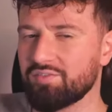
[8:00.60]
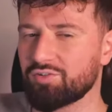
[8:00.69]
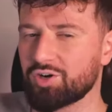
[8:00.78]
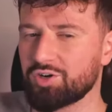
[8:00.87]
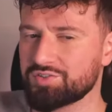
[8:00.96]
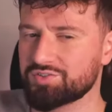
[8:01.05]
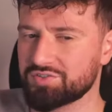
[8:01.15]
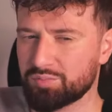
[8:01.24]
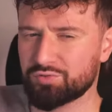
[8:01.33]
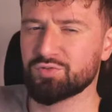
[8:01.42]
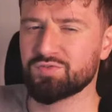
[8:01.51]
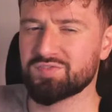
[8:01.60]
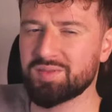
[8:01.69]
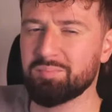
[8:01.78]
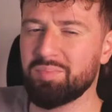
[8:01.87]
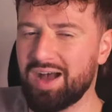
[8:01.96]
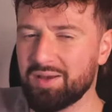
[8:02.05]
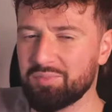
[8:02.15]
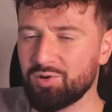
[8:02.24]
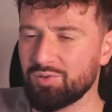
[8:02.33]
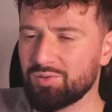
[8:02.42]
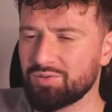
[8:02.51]
verse proves that the
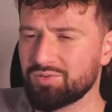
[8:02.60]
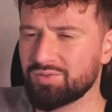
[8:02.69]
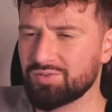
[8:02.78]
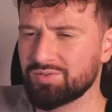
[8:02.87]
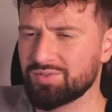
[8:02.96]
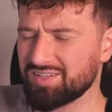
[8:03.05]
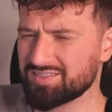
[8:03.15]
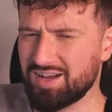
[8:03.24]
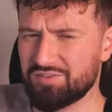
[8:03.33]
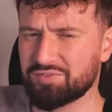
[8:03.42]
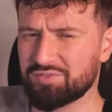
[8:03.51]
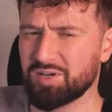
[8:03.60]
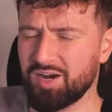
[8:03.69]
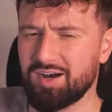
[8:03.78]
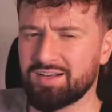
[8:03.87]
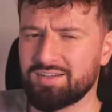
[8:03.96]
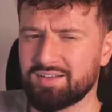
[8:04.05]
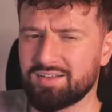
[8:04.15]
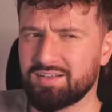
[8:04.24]
Bible is not from God,